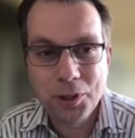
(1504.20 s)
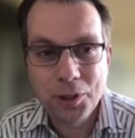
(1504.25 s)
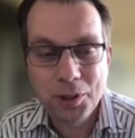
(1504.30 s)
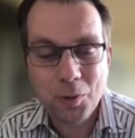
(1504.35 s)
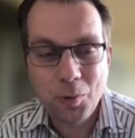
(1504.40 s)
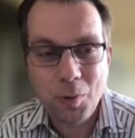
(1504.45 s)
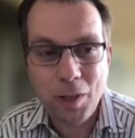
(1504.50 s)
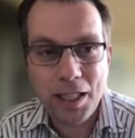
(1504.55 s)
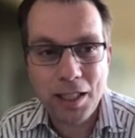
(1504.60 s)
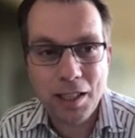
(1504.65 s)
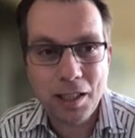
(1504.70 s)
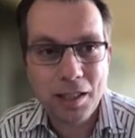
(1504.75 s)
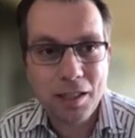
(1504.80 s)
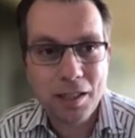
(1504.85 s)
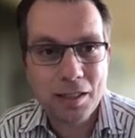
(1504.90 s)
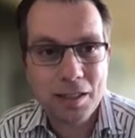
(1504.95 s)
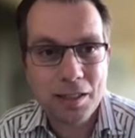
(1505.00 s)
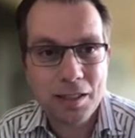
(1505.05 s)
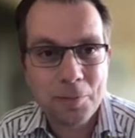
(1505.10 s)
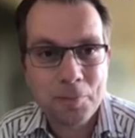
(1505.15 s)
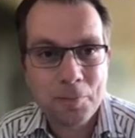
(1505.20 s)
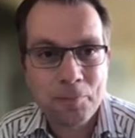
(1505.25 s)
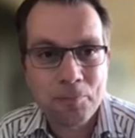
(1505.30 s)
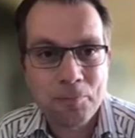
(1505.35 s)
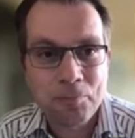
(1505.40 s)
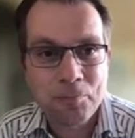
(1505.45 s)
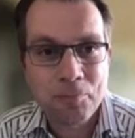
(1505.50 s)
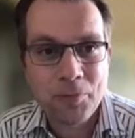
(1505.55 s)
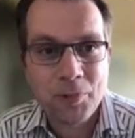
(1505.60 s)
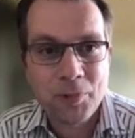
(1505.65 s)
quite hard.
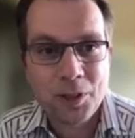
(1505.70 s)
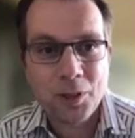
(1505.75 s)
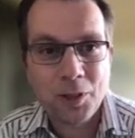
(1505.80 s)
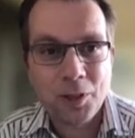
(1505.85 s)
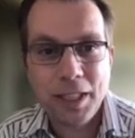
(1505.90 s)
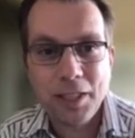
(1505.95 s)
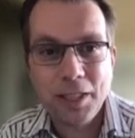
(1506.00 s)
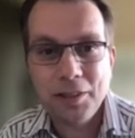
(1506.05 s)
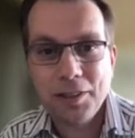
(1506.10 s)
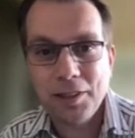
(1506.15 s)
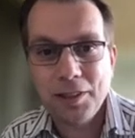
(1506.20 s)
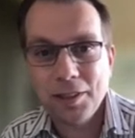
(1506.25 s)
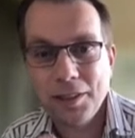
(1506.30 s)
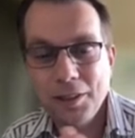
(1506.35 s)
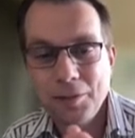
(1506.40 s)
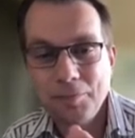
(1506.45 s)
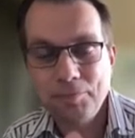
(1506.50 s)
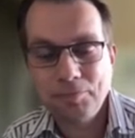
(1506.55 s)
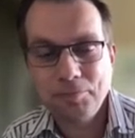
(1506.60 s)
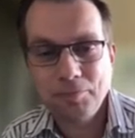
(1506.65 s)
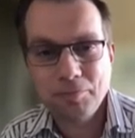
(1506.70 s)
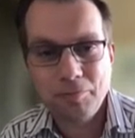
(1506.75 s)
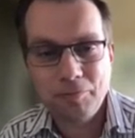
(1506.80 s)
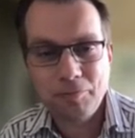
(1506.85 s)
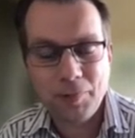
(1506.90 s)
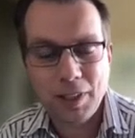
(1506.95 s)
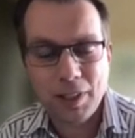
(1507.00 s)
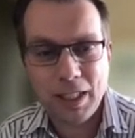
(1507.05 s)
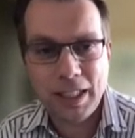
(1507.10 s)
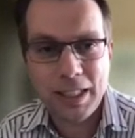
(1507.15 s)
So here's um,
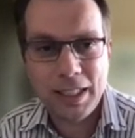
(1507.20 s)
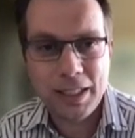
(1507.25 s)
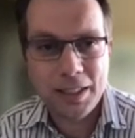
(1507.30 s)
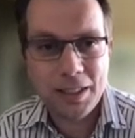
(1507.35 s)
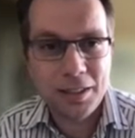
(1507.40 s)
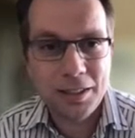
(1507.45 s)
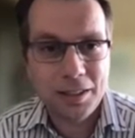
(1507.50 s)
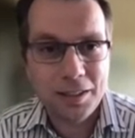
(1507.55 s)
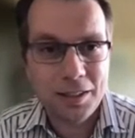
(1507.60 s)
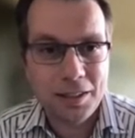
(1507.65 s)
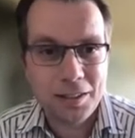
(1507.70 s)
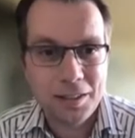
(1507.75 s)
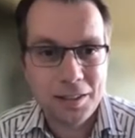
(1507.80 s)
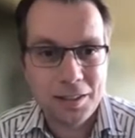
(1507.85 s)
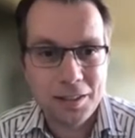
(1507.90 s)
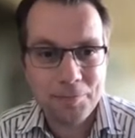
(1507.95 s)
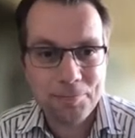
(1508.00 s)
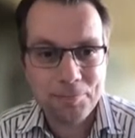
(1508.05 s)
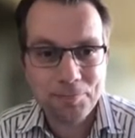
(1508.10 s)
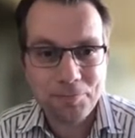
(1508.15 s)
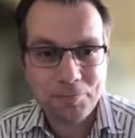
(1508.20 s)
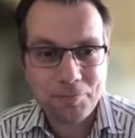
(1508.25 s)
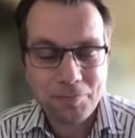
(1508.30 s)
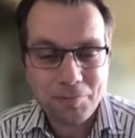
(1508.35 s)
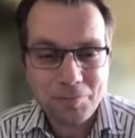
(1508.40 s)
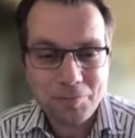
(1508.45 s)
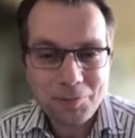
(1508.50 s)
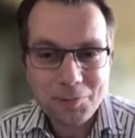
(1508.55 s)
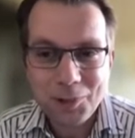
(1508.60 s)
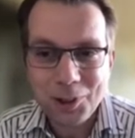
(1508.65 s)
a um,
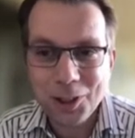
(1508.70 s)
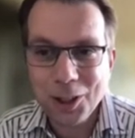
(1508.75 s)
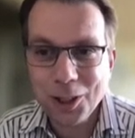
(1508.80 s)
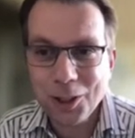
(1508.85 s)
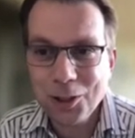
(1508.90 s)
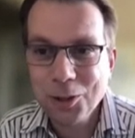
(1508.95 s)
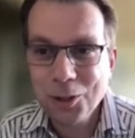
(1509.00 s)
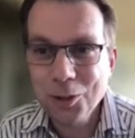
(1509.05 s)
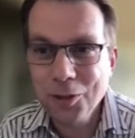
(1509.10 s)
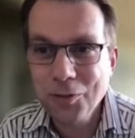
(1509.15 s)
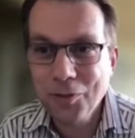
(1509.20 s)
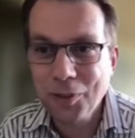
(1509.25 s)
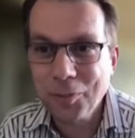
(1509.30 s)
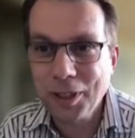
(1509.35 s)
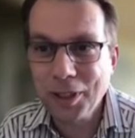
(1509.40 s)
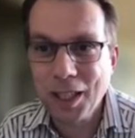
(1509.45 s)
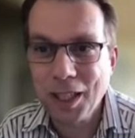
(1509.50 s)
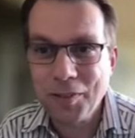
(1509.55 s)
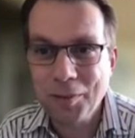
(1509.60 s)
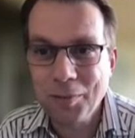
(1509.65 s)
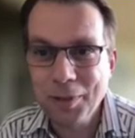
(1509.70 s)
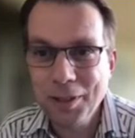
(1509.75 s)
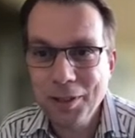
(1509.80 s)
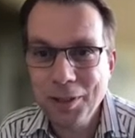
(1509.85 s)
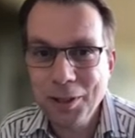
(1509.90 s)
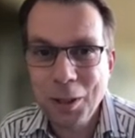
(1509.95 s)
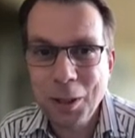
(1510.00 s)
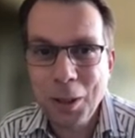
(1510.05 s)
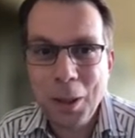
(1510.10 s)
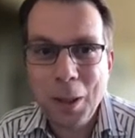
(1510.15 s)
cartoon from the government.
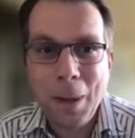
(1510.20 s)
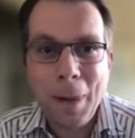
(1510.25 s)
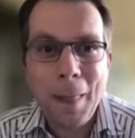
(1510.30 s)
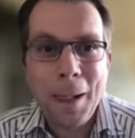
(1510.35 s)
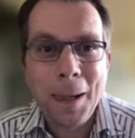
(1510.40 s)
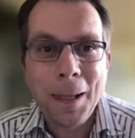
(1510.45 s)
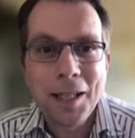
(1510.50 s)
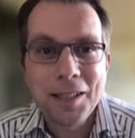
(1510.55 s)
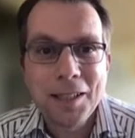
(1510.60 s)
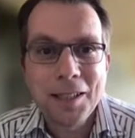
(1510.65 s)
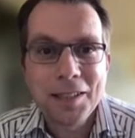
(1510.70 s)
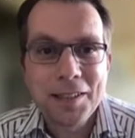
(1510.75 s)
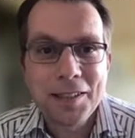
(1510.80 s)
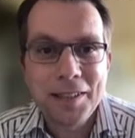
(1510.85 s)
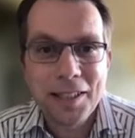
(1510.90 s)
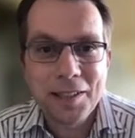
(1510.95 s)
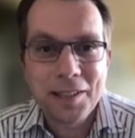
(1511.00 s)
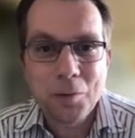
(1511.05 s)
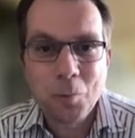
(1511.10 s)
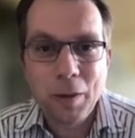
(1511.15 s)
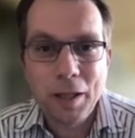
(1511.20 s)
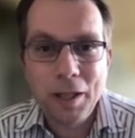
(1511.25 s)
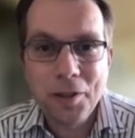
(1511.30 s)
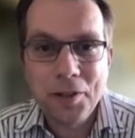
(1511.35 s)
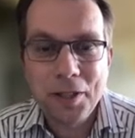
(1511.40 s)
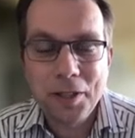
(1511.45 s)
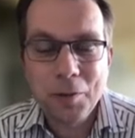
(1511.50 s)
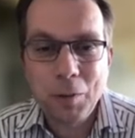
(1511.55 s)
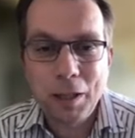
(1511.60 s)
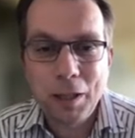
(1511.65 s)
Uh, there's wealth
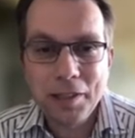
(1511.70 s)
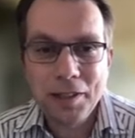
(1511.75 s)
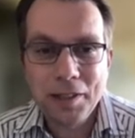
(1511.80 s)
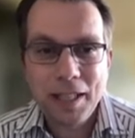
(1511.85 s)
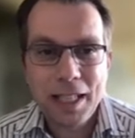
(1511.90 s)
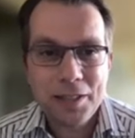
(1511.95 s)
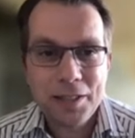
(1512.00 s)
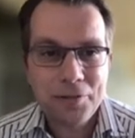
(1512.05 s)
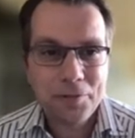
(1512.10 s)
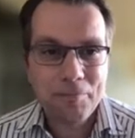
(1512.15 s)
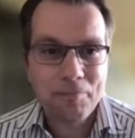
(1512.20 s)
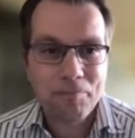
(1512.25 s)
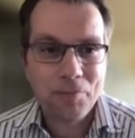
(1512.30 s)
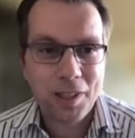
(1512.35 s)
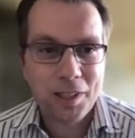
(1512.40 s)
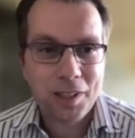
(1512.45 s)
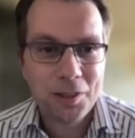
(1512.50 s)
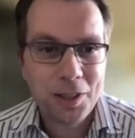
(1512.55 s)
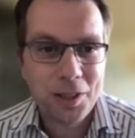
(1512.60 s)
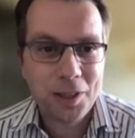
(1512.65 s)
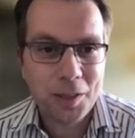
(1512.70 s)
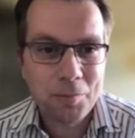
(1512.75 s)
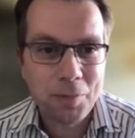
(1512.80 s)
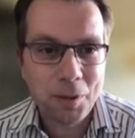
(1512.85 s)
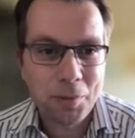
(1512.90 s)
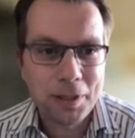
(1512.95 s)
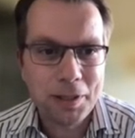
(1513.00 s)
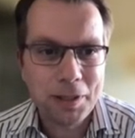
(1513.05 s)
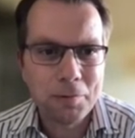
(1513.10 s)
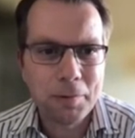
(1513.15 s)
in wildlife. You can't
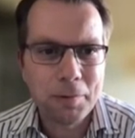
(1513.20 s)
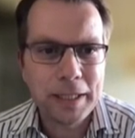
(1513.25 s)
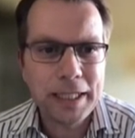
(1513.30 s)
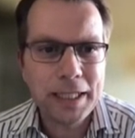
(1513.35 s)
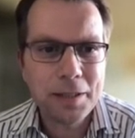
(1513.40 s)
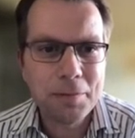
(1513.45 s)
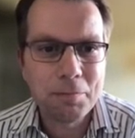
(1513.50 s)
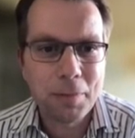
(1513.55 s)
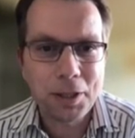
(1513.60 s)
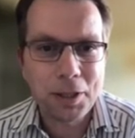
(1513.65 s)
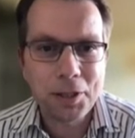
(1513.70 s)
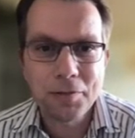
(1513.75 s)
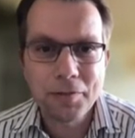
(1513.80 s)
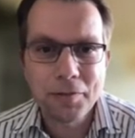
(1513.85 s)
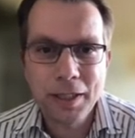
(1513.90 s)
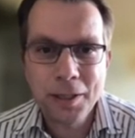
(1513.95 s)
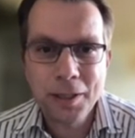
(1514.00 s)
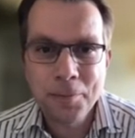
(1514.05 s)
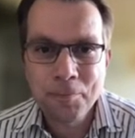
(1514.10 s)
probably read much of it,